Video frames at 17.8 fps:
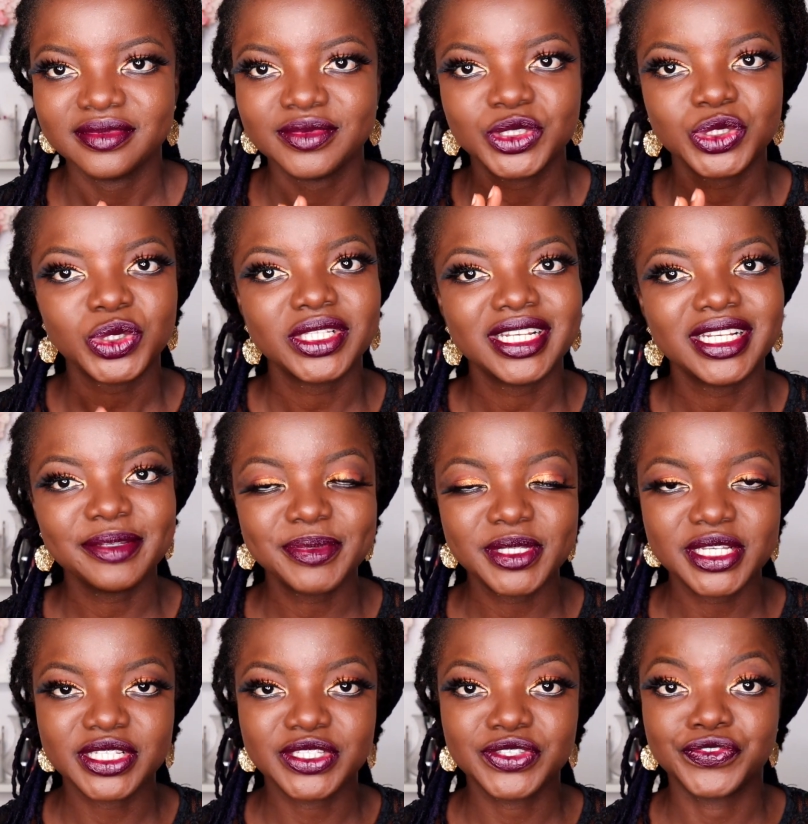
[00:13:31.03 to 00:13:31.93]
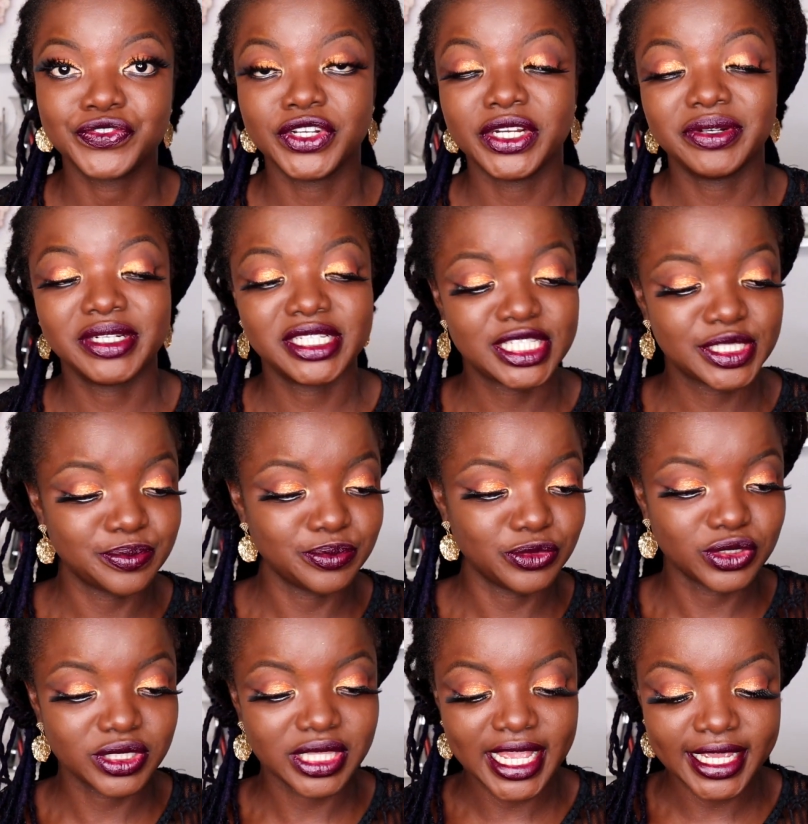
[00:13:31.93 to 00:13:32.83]
So the lipstick is very
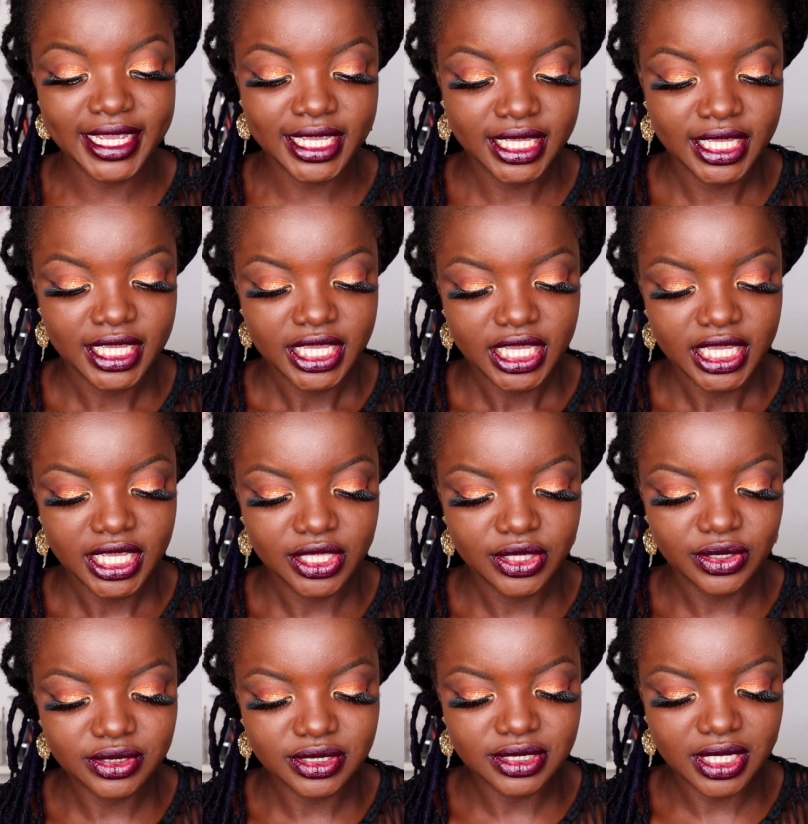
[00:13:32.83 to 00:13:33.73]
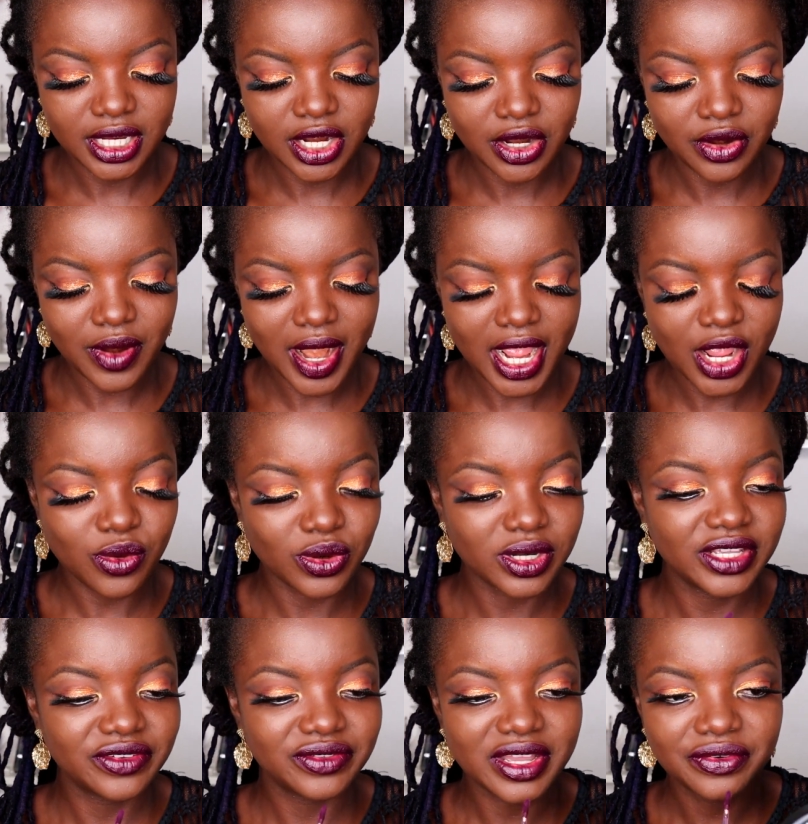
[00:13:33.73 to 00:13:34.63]
smooth, like it doesn't crack or
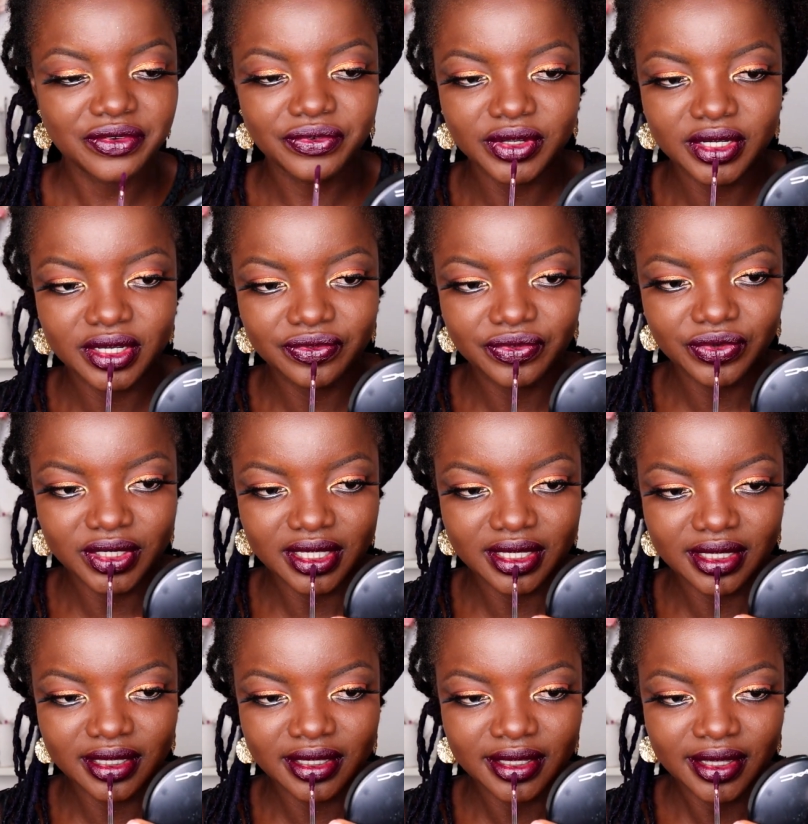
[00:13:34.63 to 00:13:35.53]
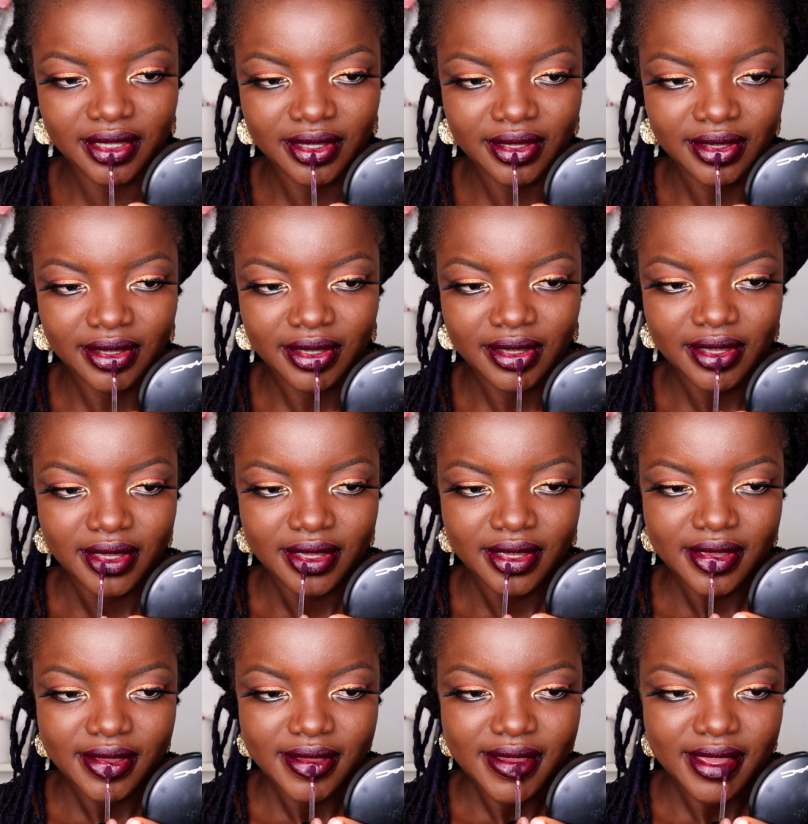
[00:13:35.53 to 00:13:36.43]
leave that funny.
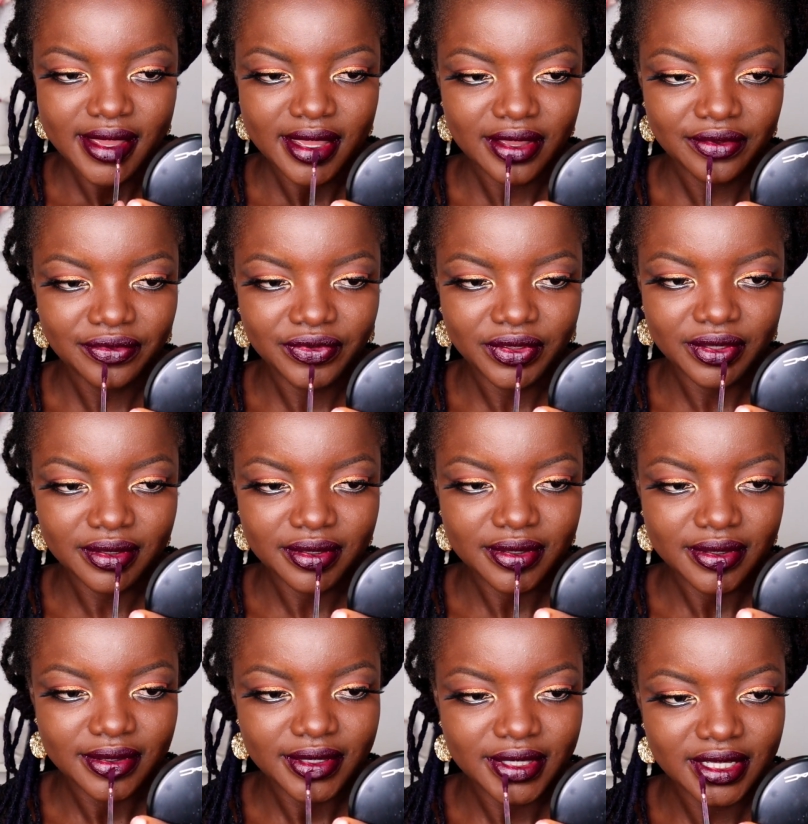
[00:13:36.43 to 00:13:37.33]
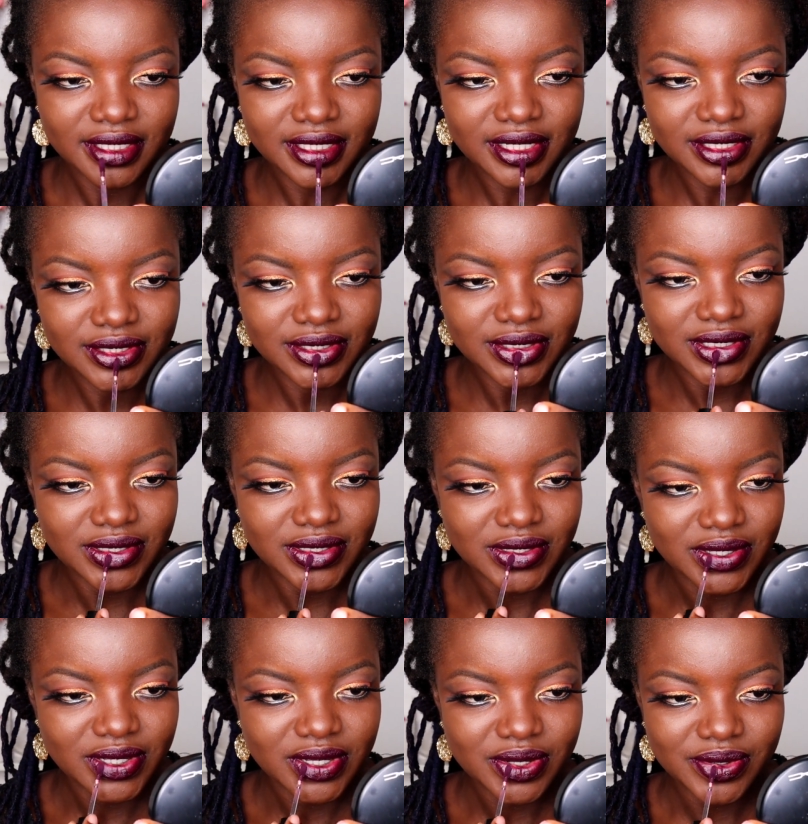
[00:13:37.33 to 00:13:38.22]
I feel the texture
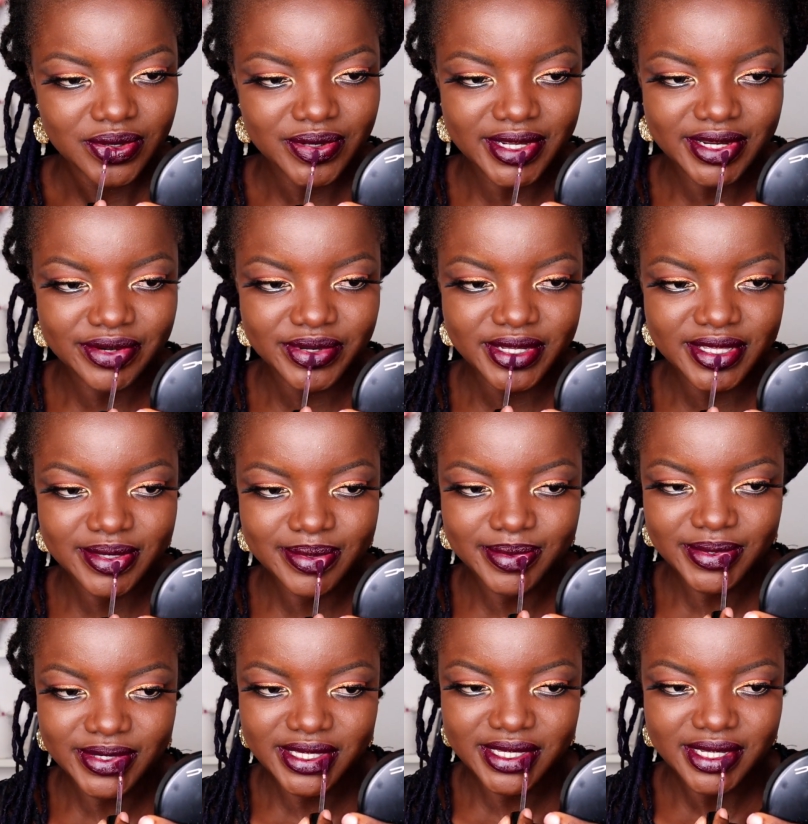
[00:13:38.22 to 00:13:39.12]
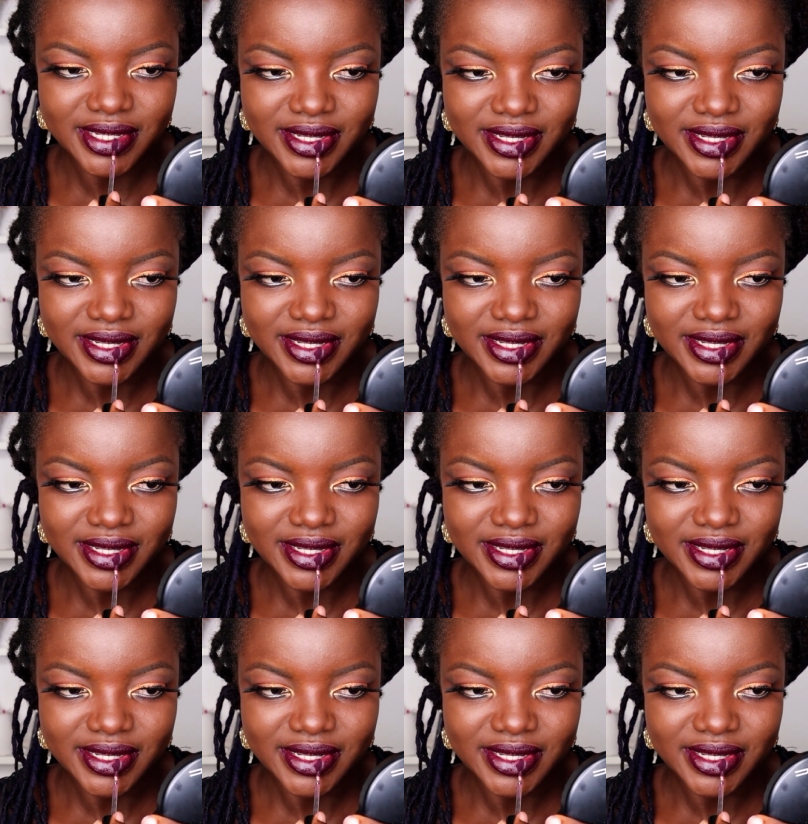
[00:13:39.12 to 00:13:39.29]
is very smooth.